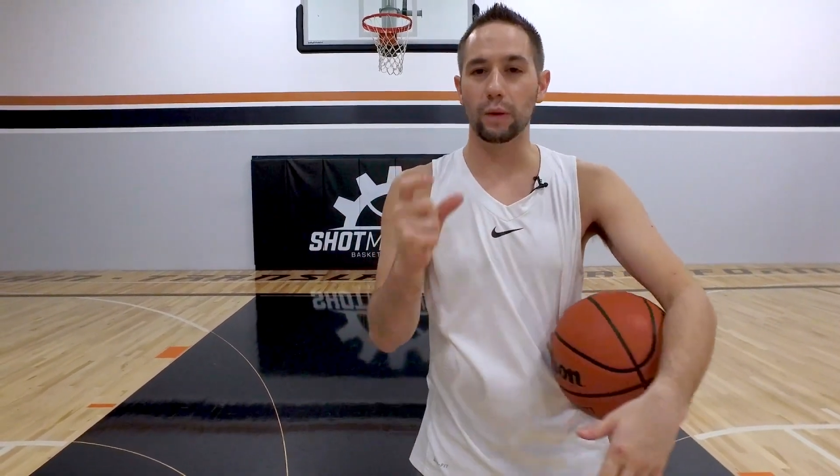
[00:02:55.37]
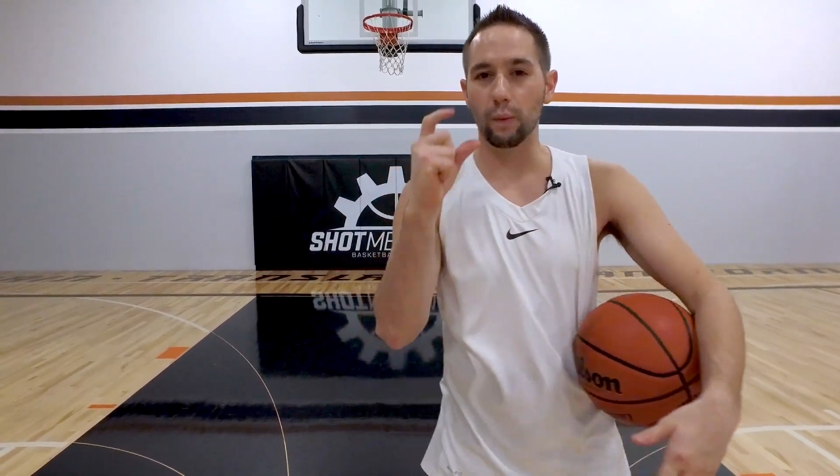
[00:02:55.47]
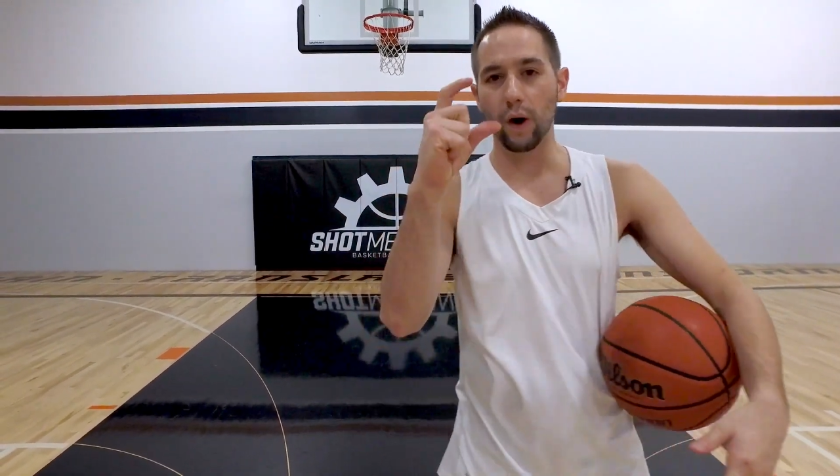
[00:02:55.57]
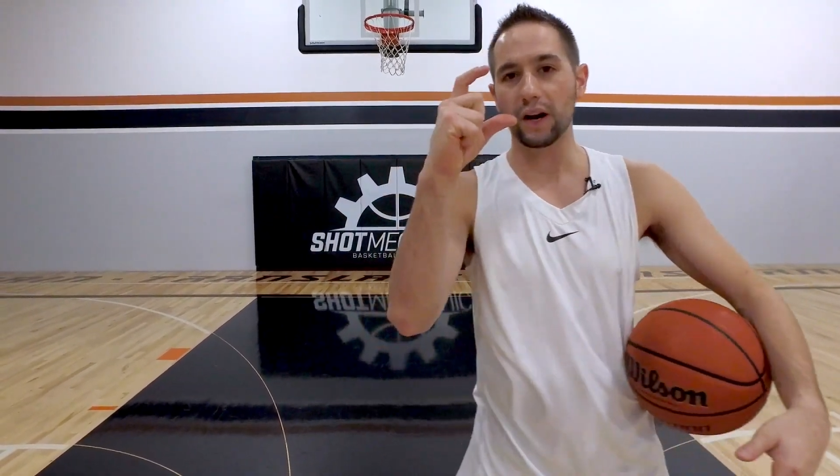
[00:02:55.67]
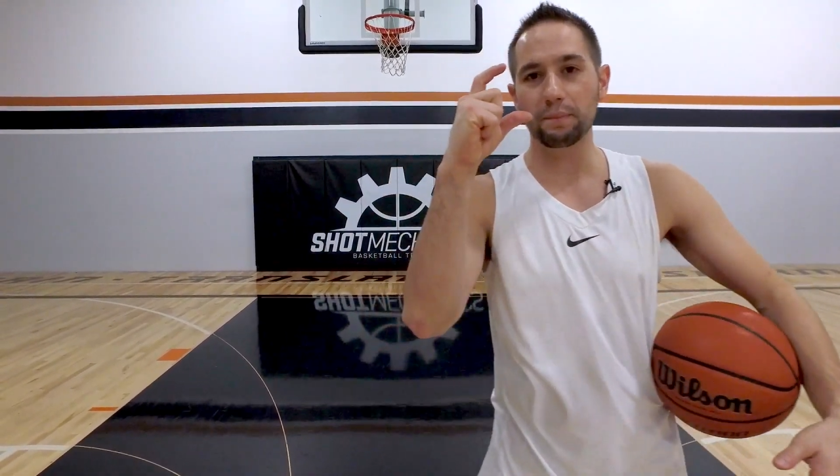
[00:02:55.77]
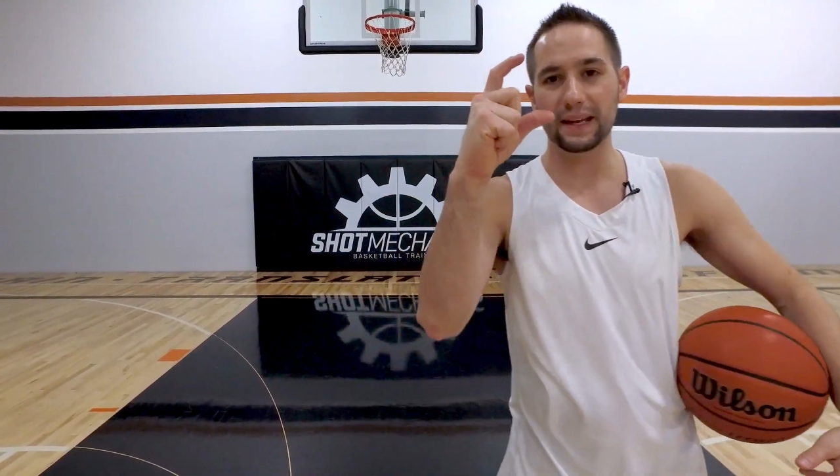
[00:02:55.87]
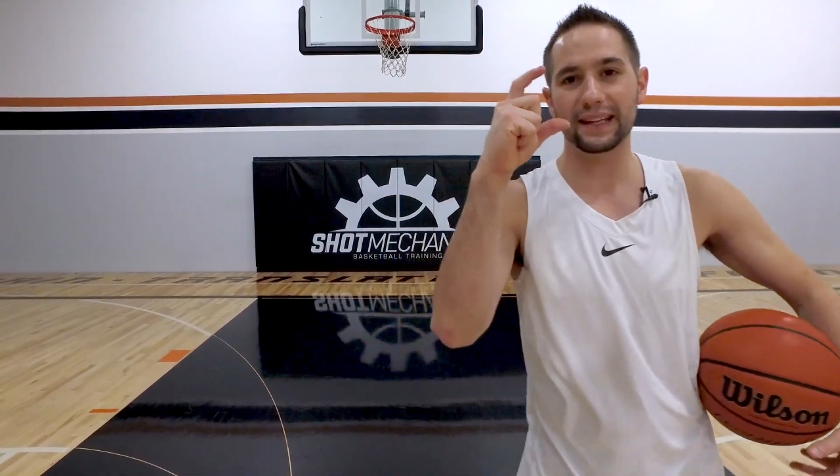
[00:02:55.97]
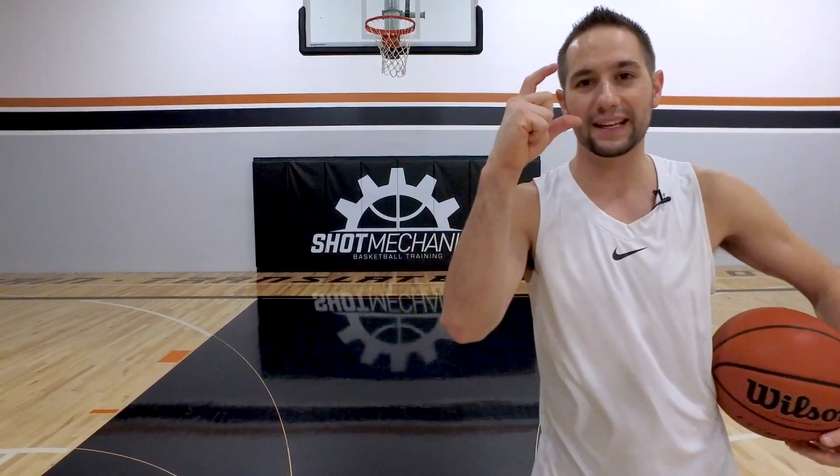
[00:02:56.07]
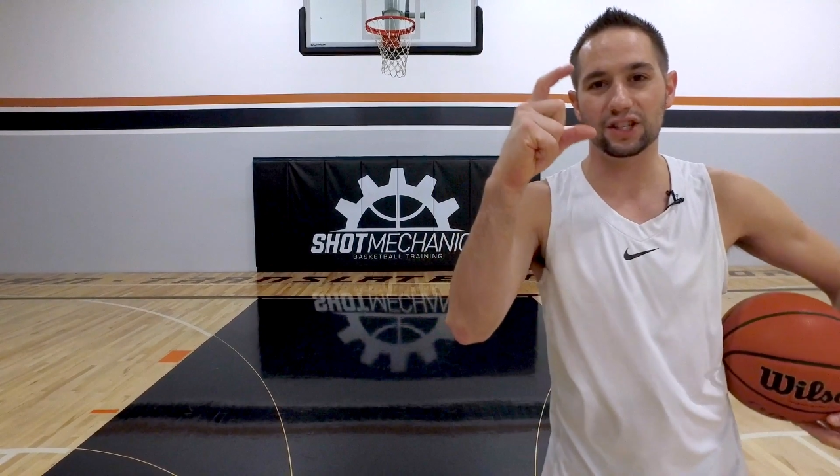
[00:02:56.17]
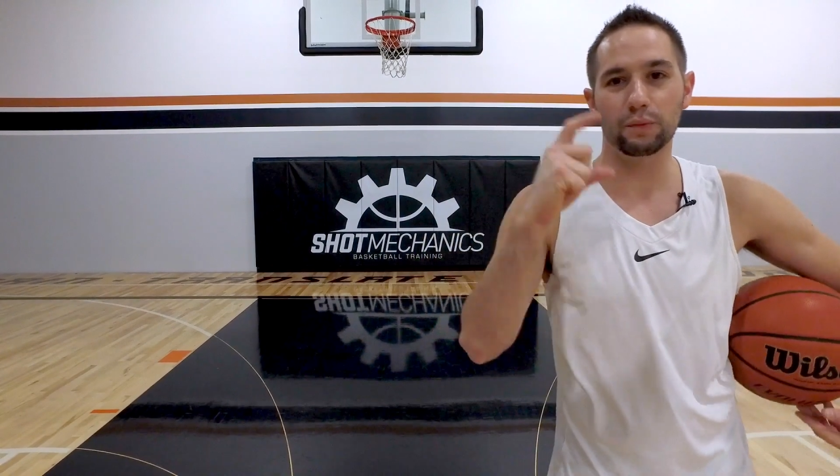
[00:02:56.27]
We want to be in
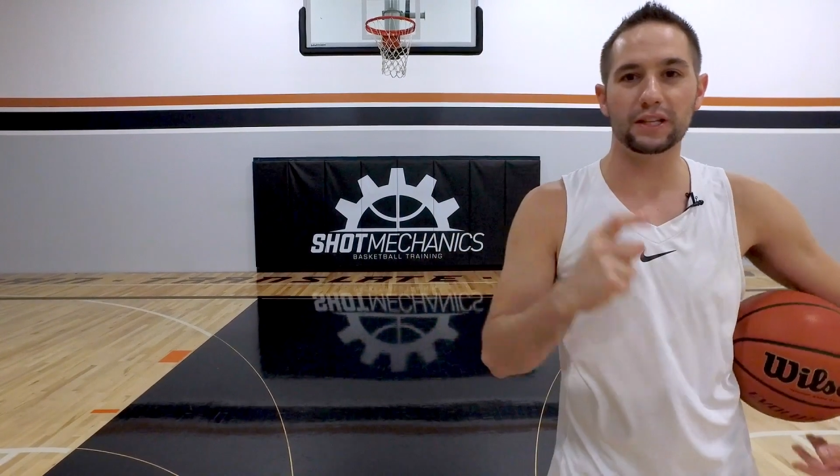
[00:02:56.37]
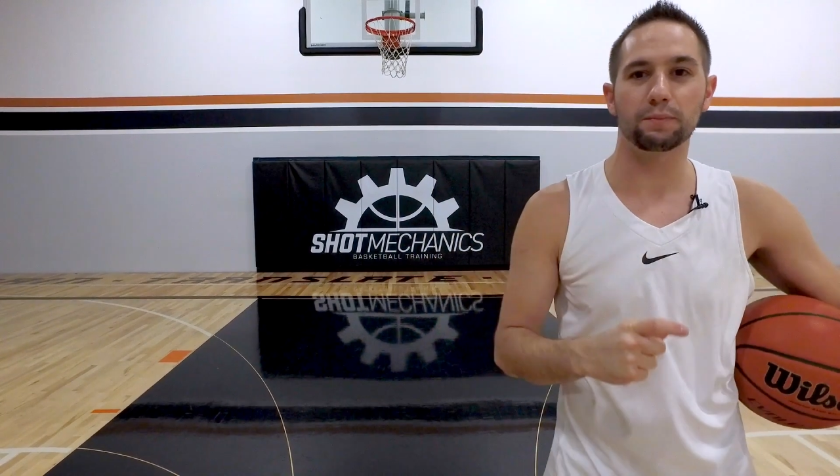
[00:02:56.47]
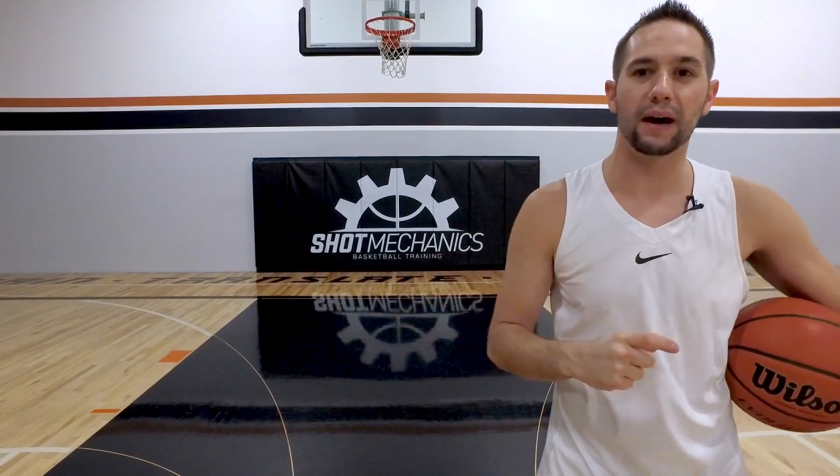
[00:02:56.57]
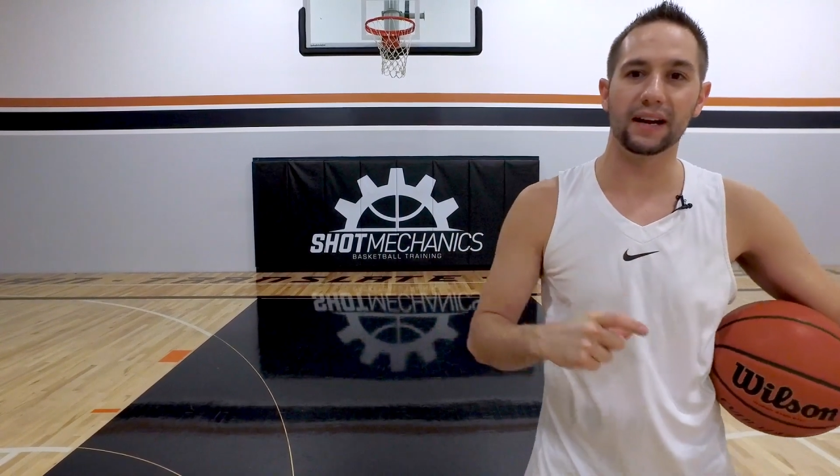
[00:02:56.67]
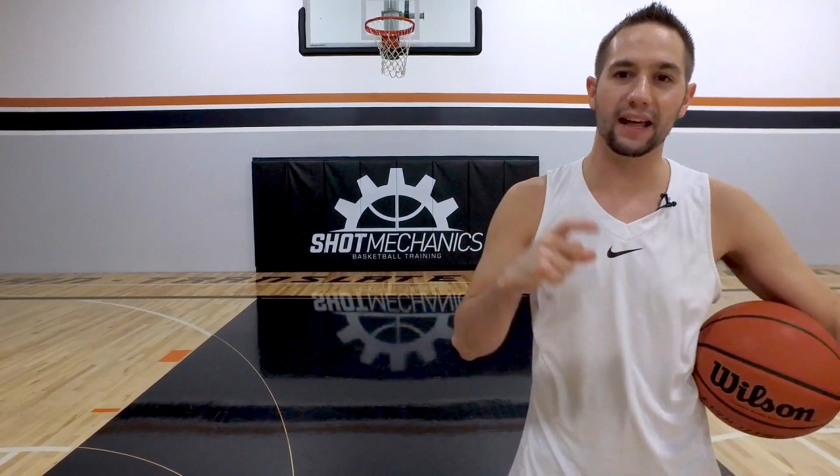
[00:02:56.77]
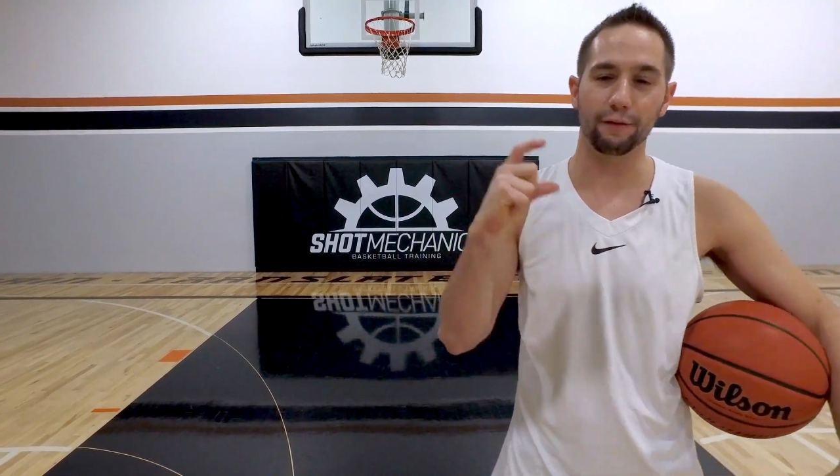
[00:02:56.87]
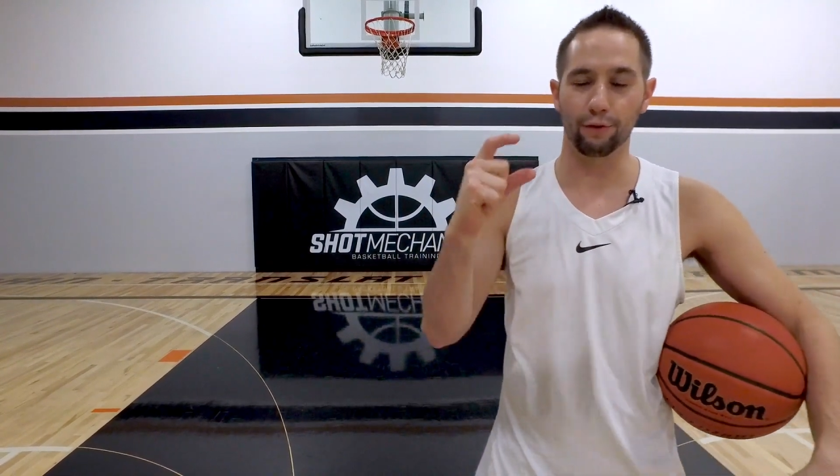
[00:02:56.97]
that sweet spot of that